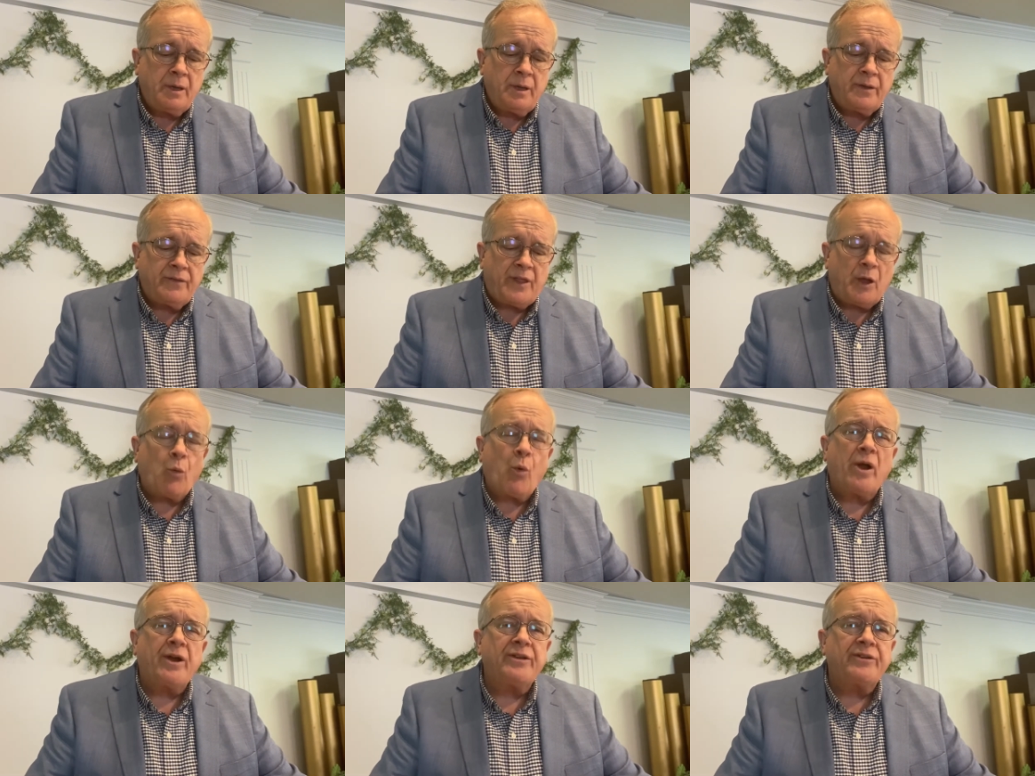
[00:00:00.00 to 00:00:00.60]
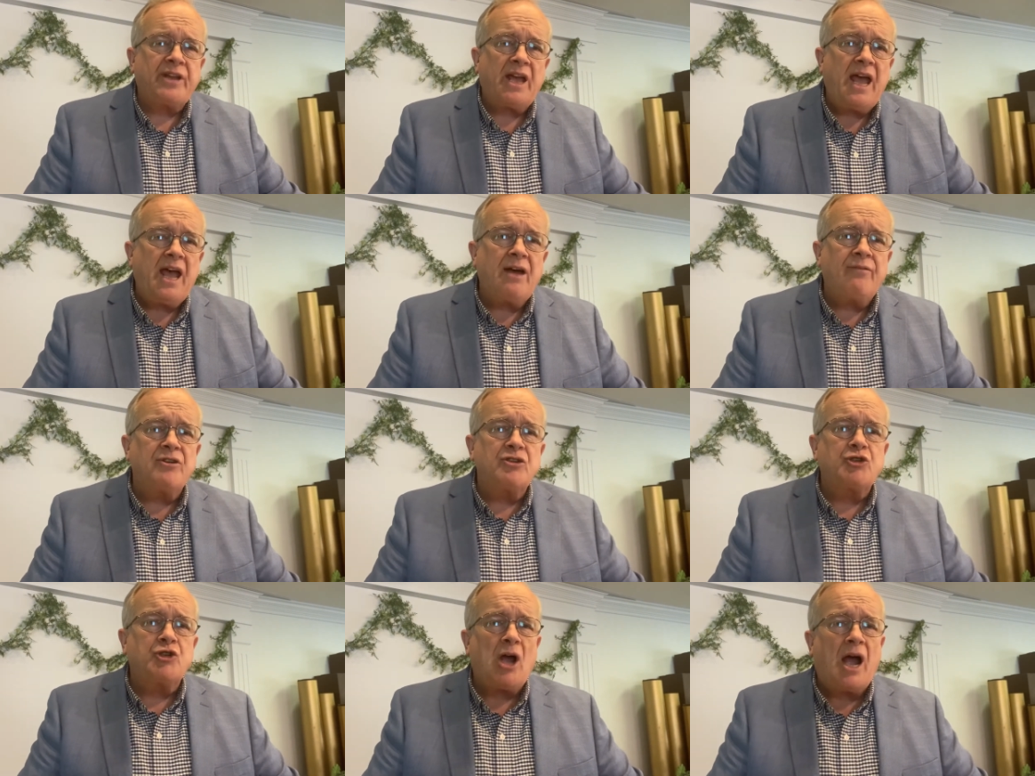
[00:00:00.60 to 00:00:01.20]
They wanted to have
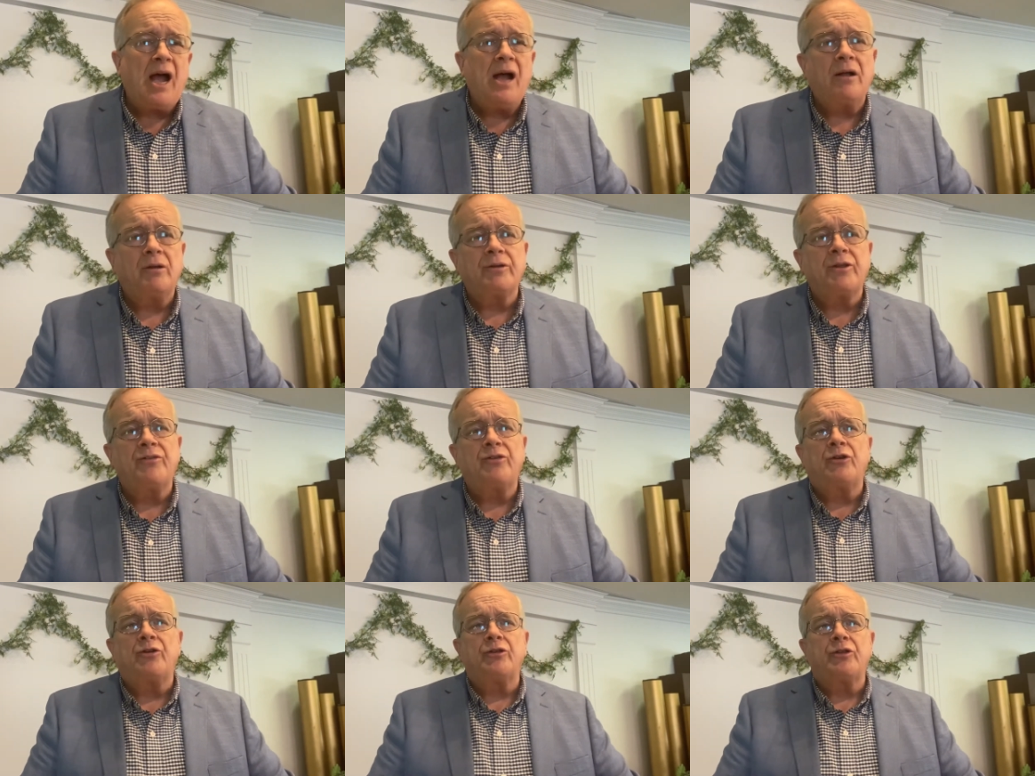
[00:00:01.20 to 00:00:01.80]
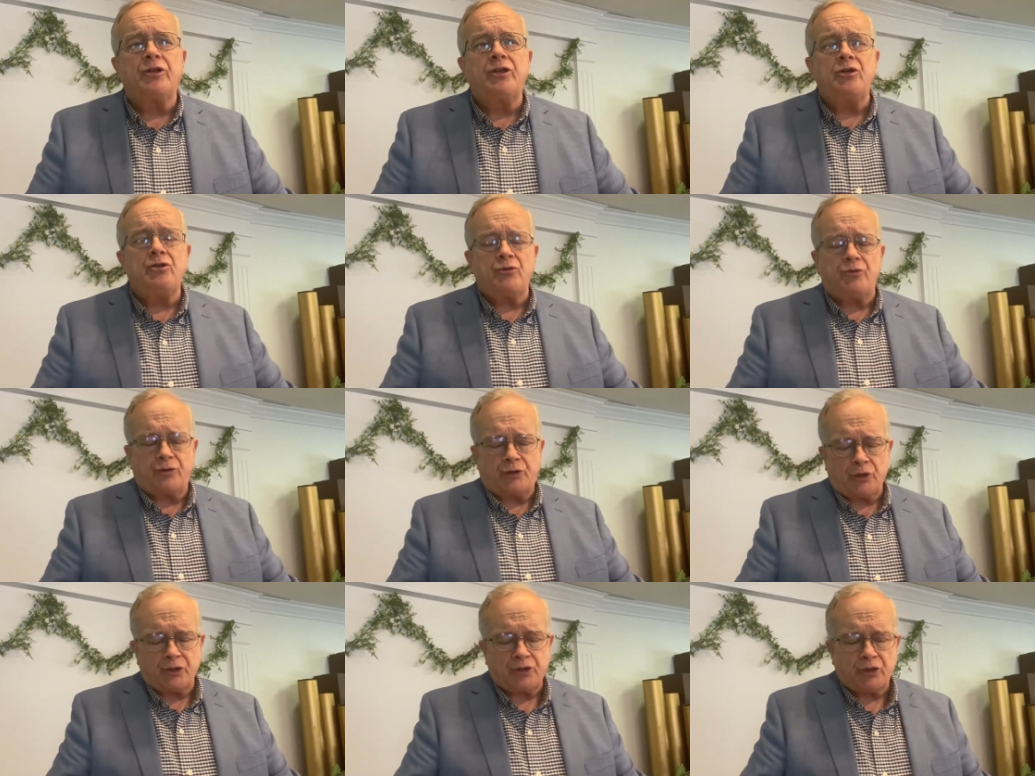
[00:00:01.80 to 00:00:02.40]
a child in their youth
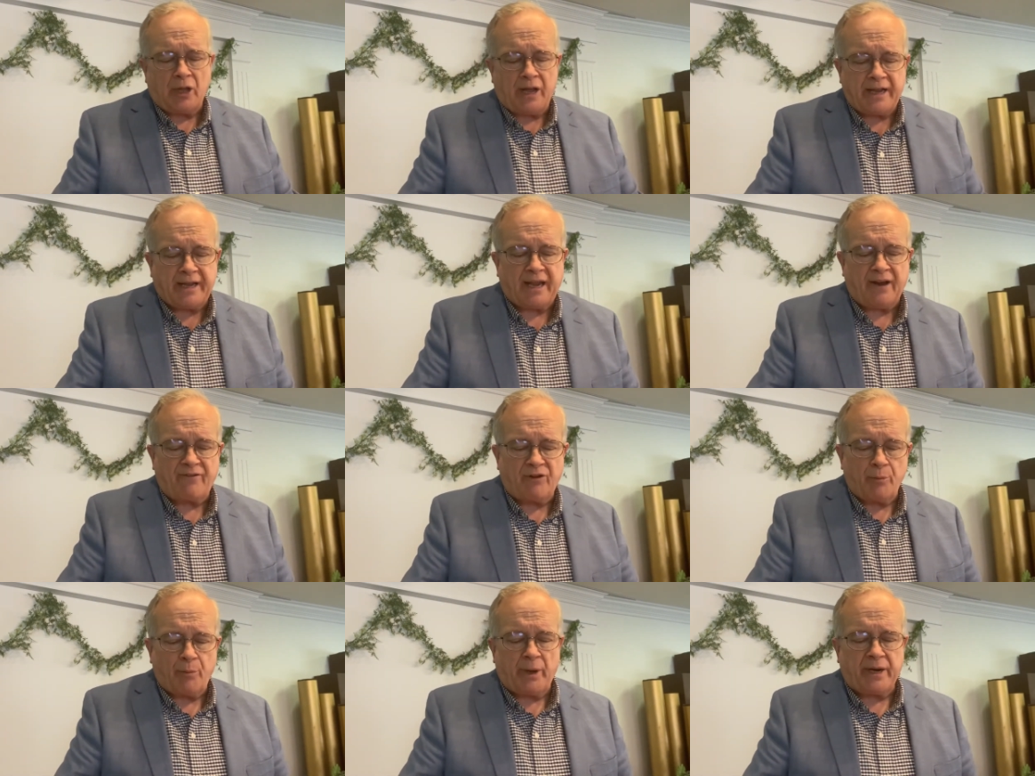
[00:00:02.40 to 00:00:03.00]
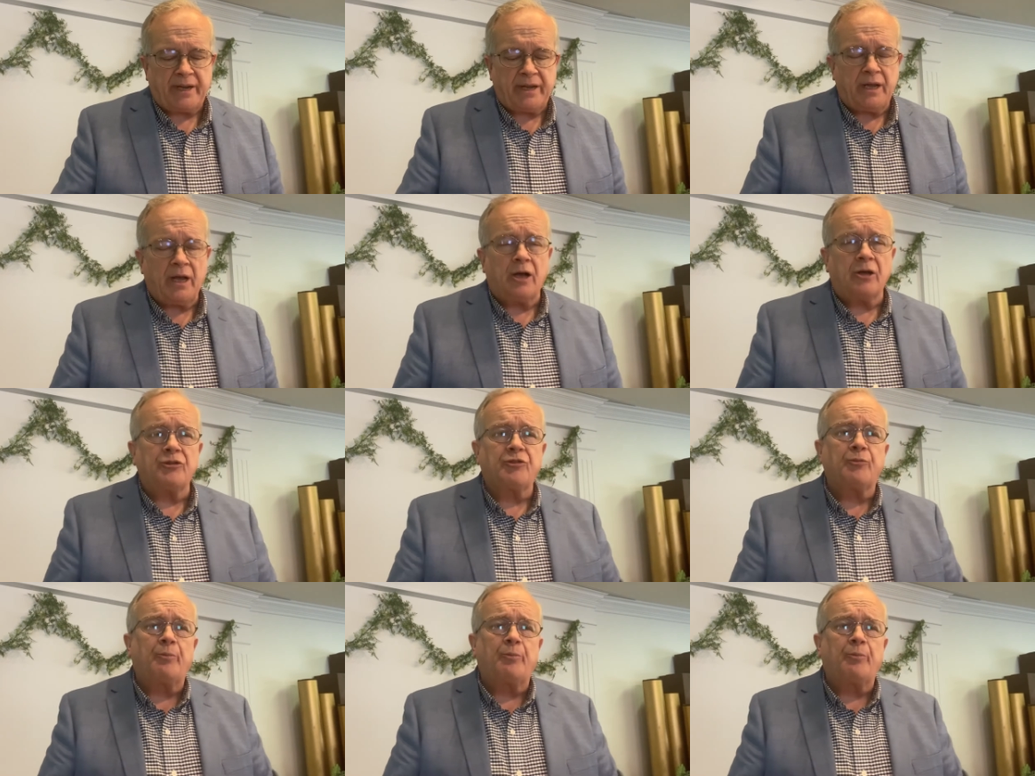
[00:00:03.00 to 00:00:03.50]
just like everybody else.